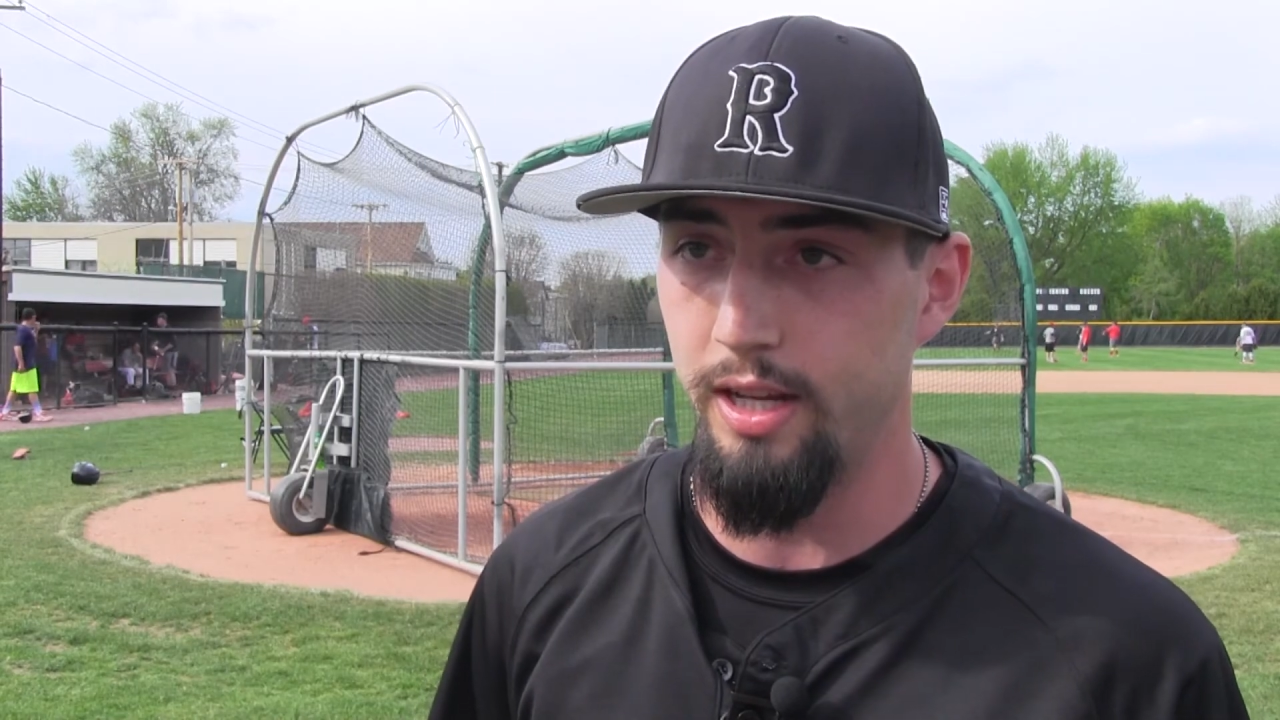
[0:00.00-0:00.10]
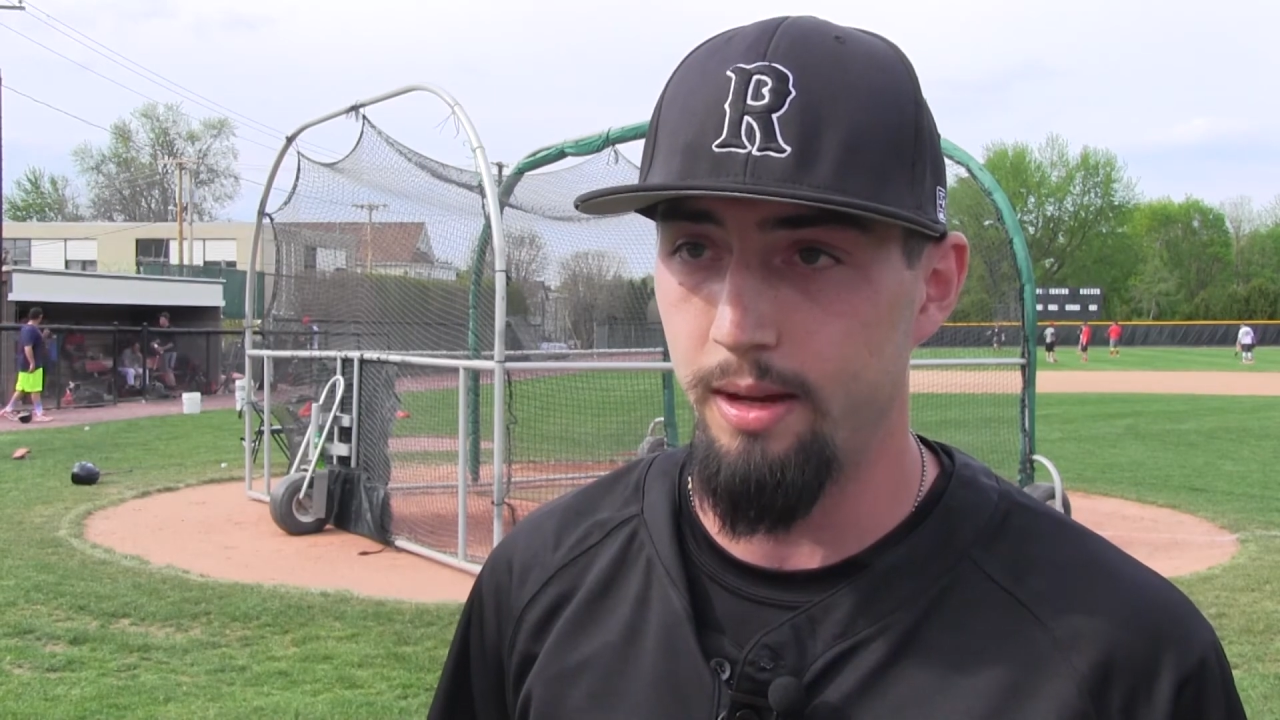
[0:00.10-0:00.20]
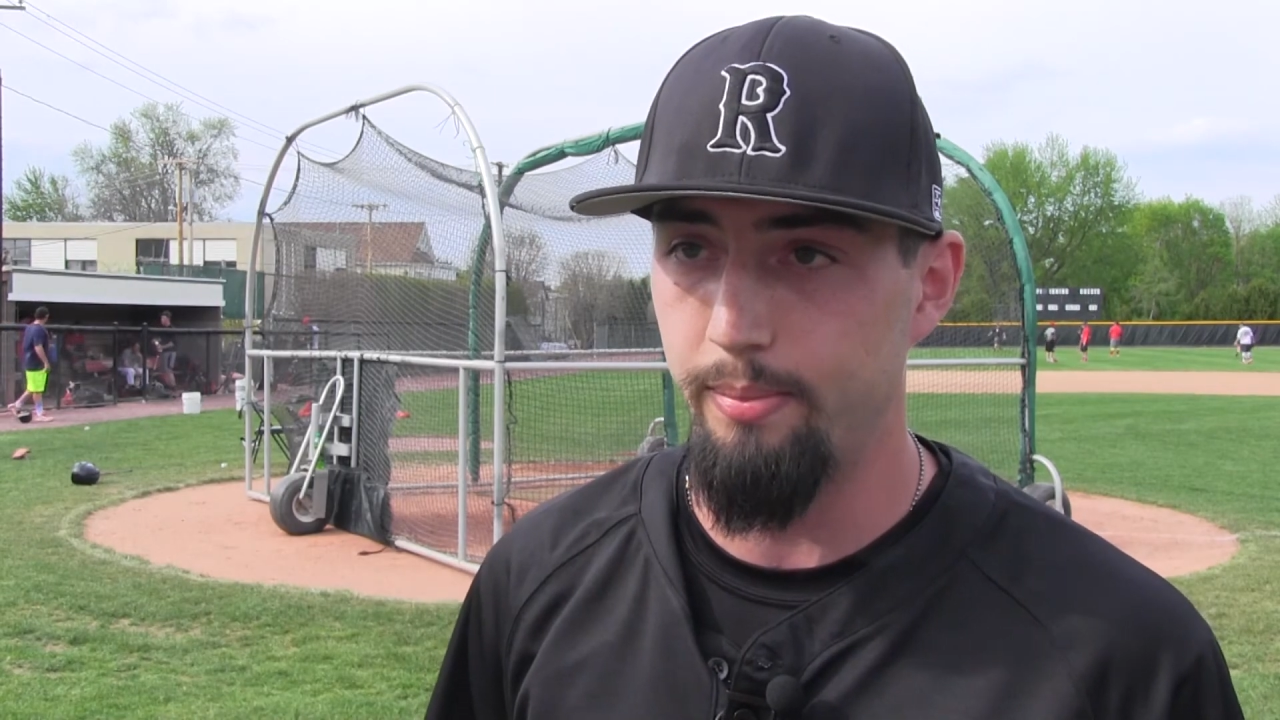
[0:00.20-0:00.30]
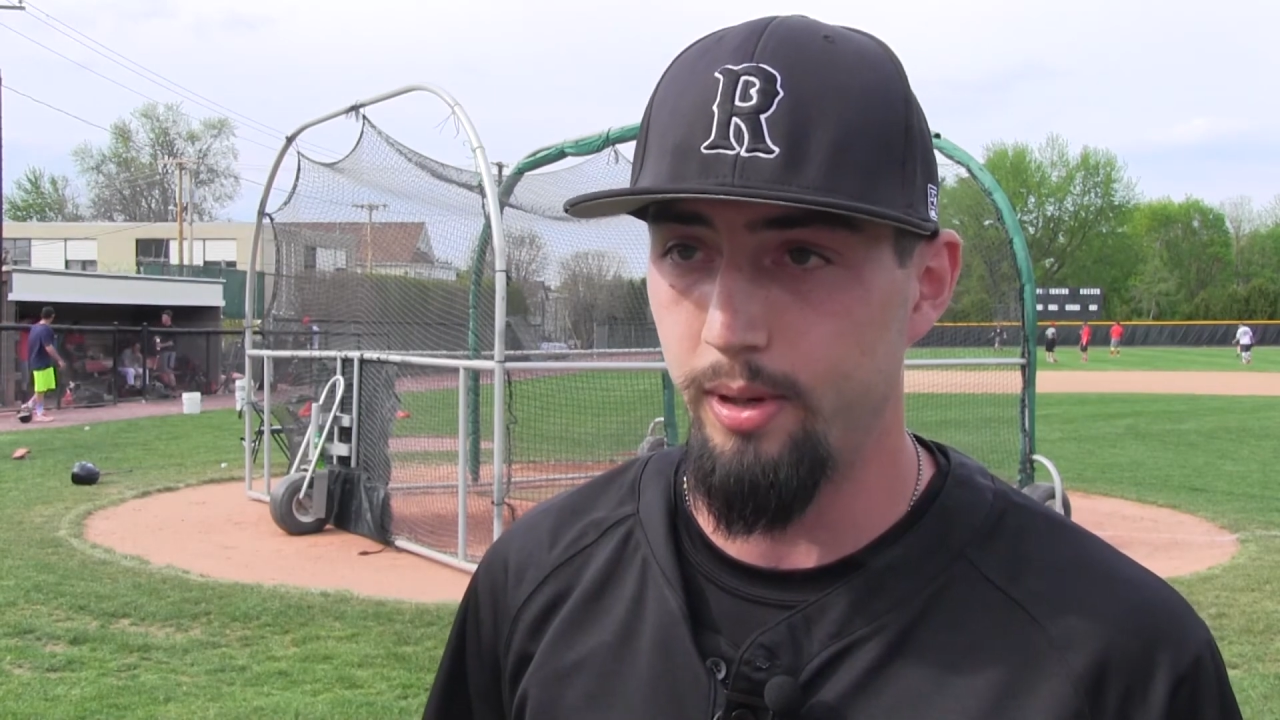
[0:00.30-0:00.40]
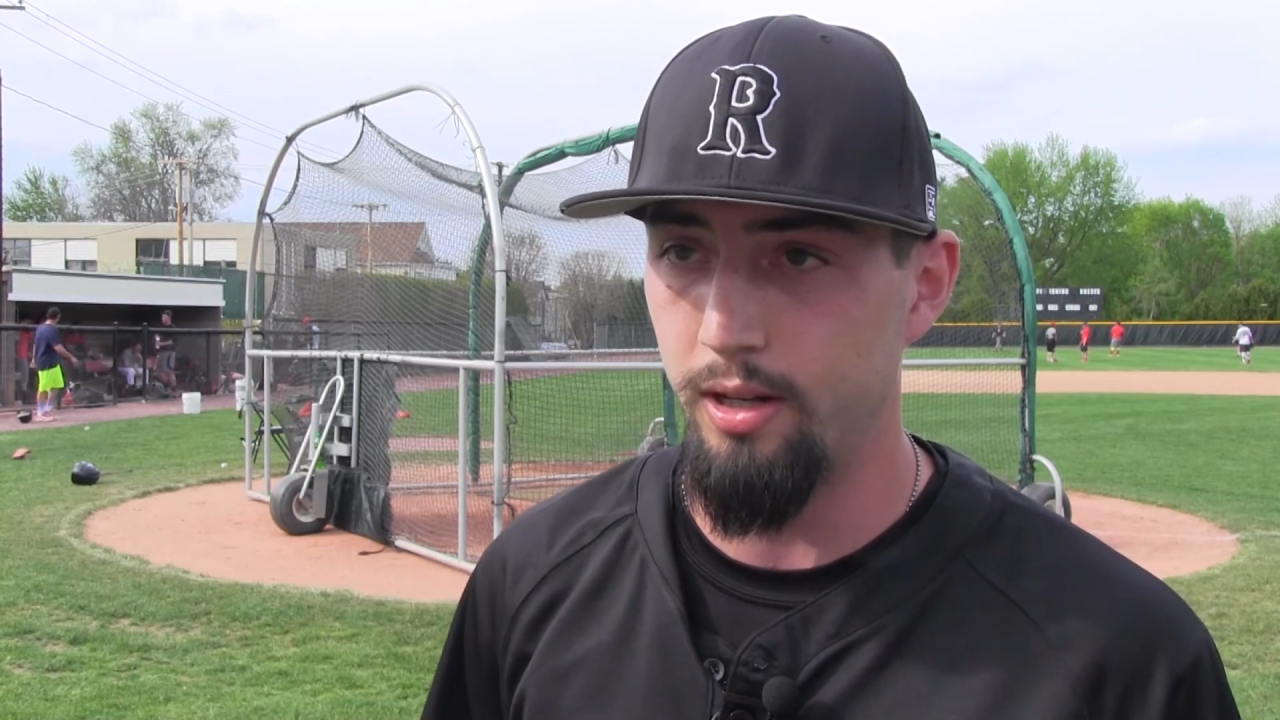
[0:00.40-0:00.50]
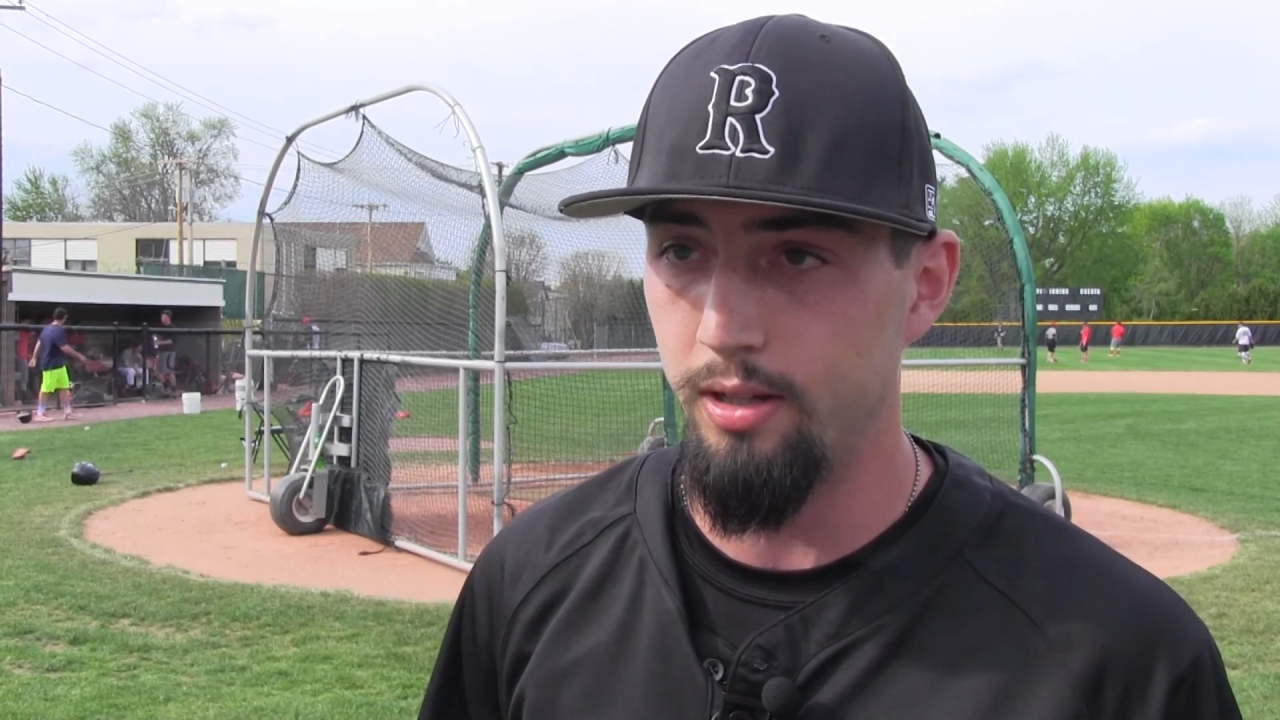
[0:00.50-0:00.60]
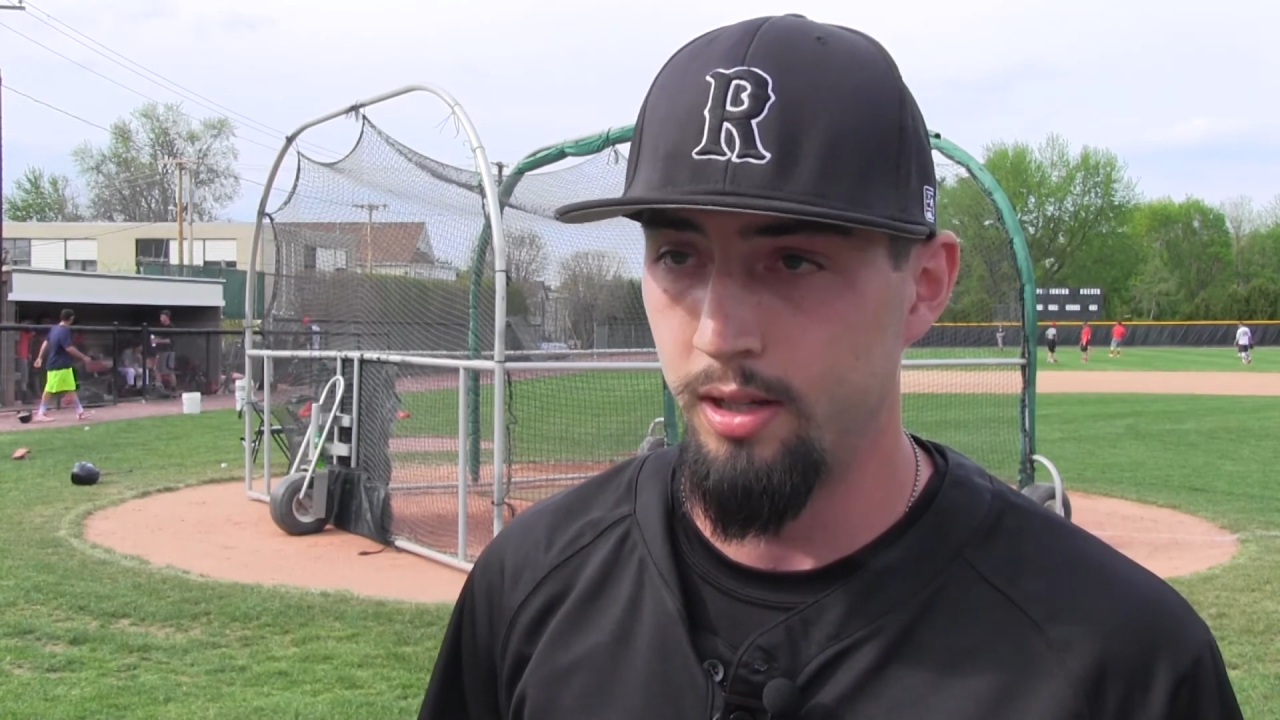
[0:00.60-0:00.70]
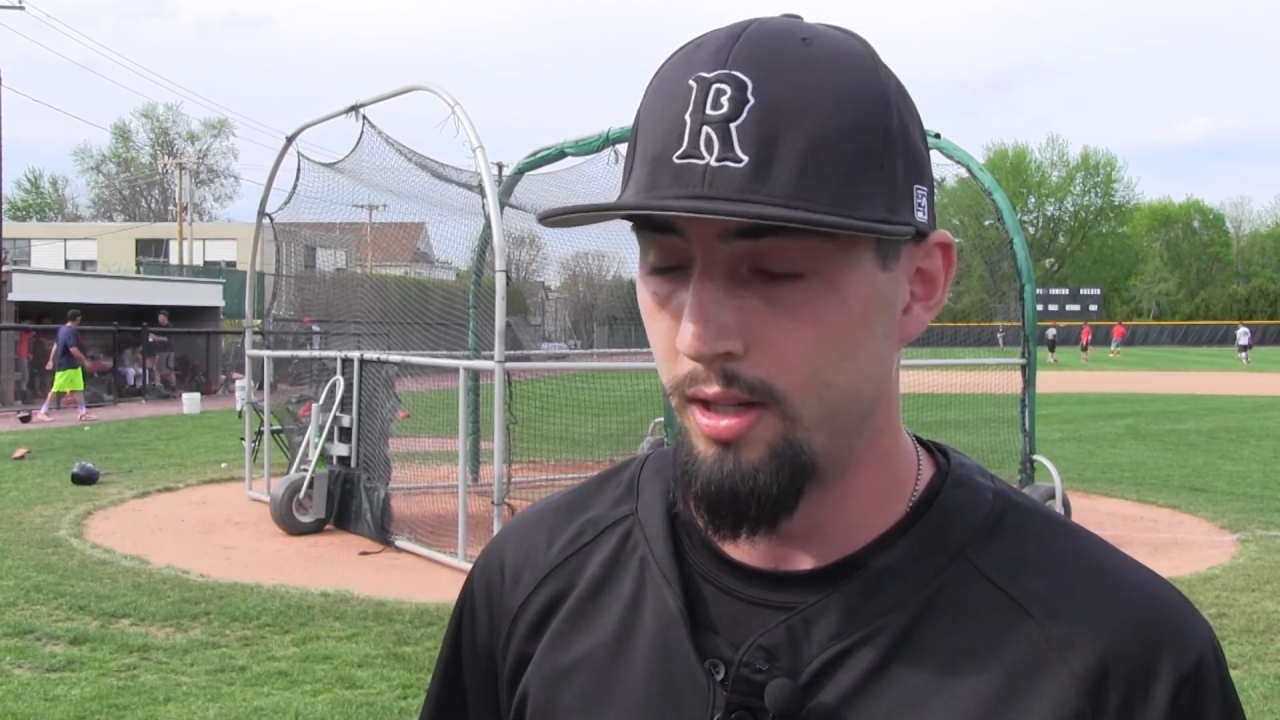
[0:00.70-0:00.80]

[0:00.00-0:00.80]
yet, but